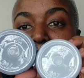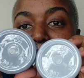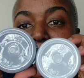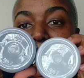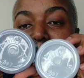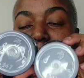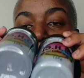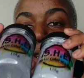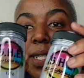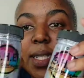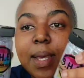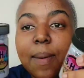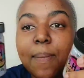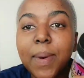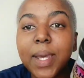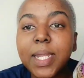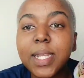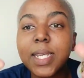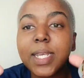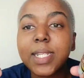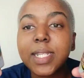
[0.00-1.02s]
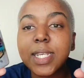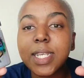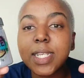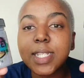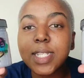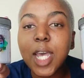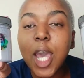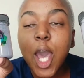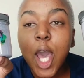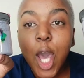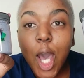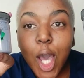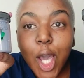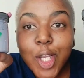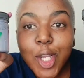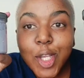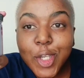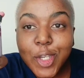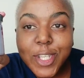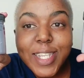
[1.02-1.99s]
difference, but it is
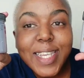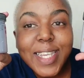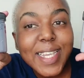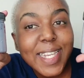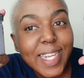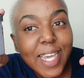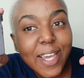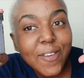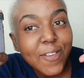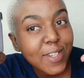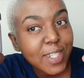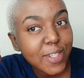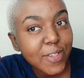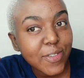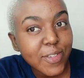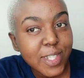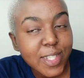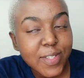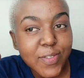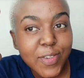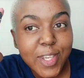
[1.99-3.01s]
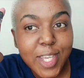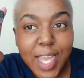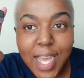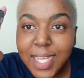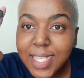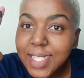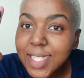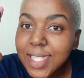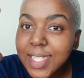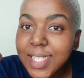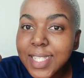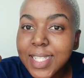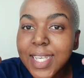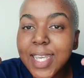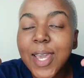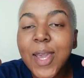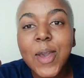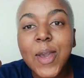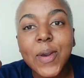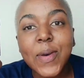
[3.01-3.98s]
a good enough difference for you guys to
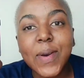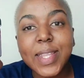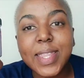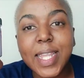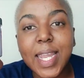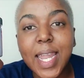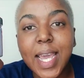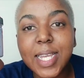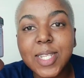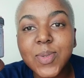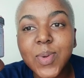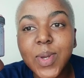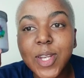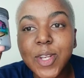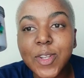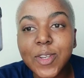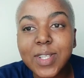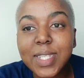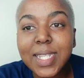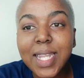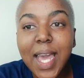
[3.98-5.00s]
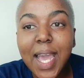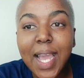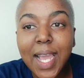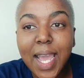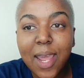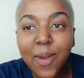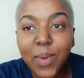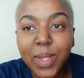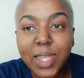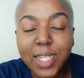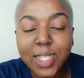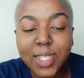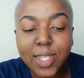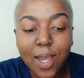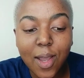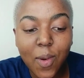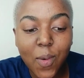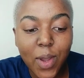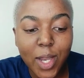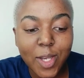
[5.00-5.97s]
see what the light one looks like and what the
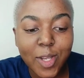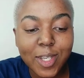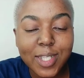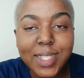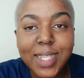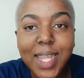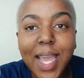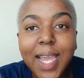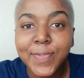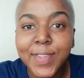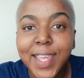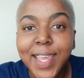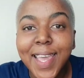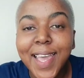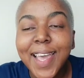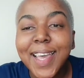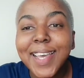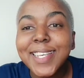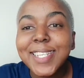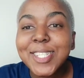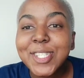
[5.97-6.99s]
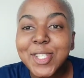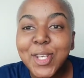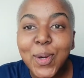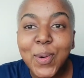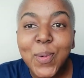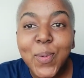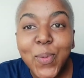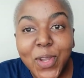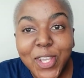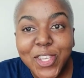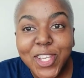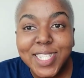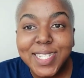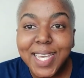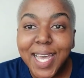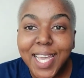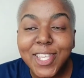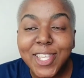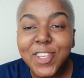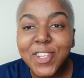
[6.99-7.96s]
dark one looks like. So when you're
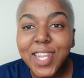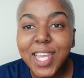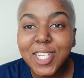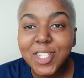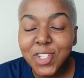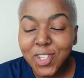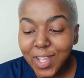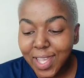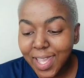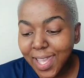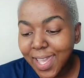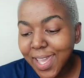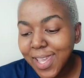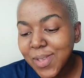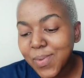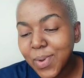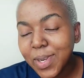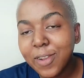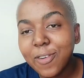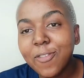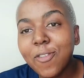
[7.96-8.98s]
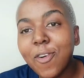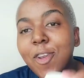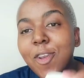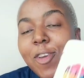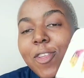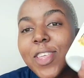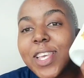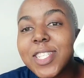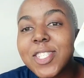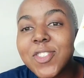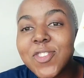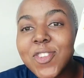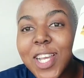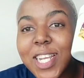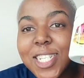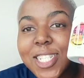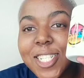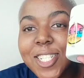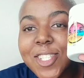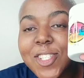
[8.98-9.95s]
dyeing your natural hair, you want to follow the
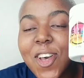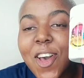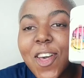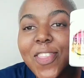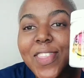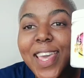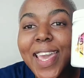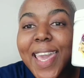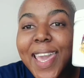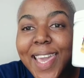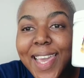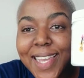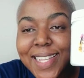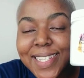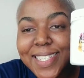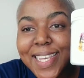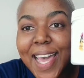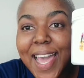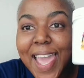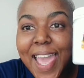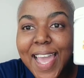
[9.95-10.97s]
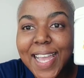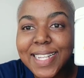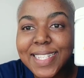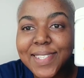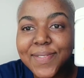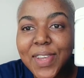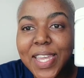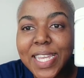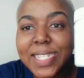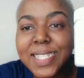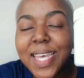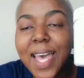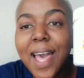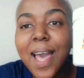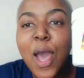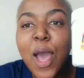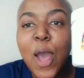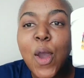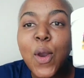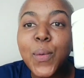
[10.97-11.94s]
instructions on the hair dye activator.
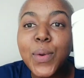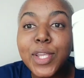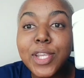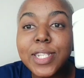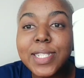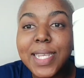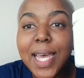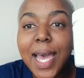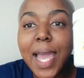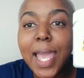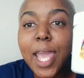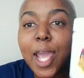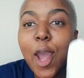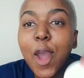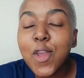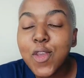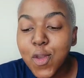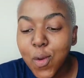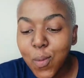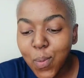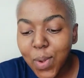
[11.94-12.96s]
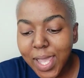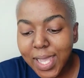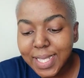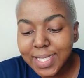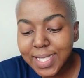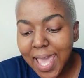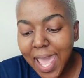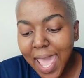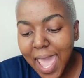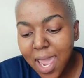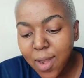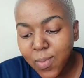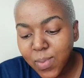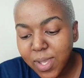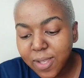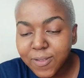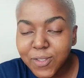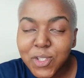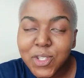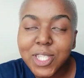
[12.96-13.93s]
When you're dyeing your wigs and
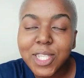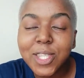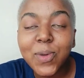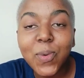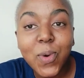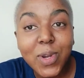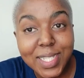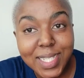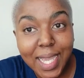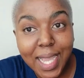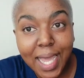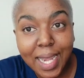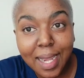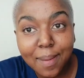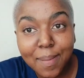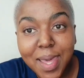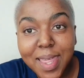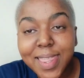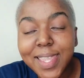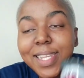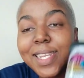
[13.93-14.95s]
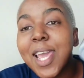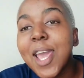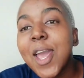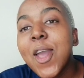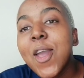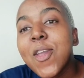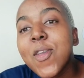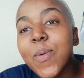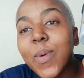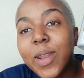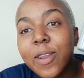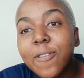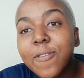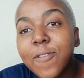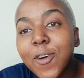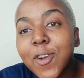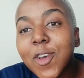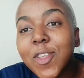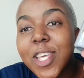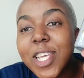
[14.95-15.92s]
weaves using the watercolor method, you want to
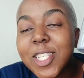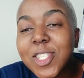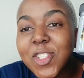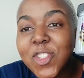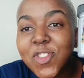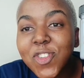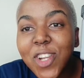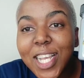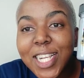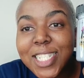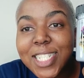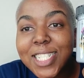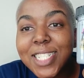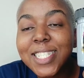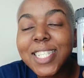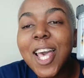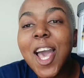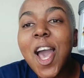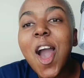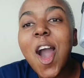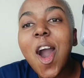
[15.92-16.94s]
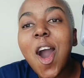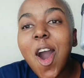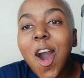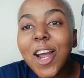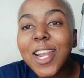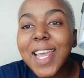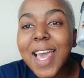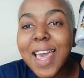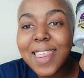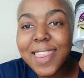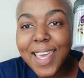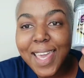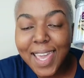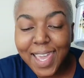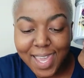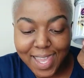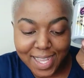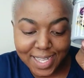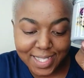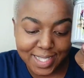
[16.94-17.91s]
follow the instructions on the
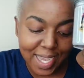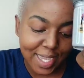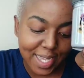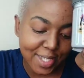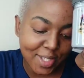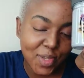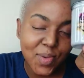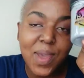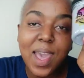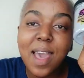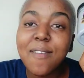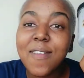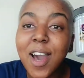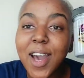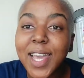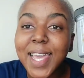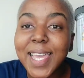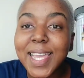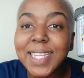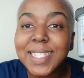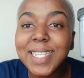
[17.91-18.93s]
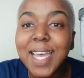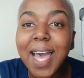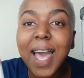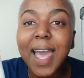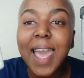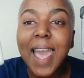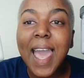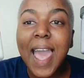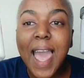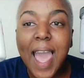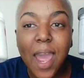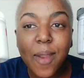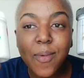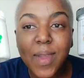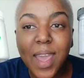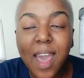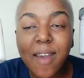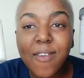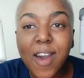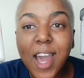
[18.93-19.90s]
hair dye. So we have our hair dye and
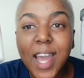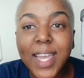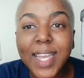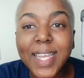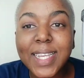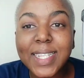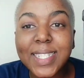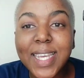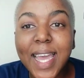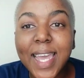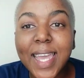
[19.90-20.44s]
we have our hair dye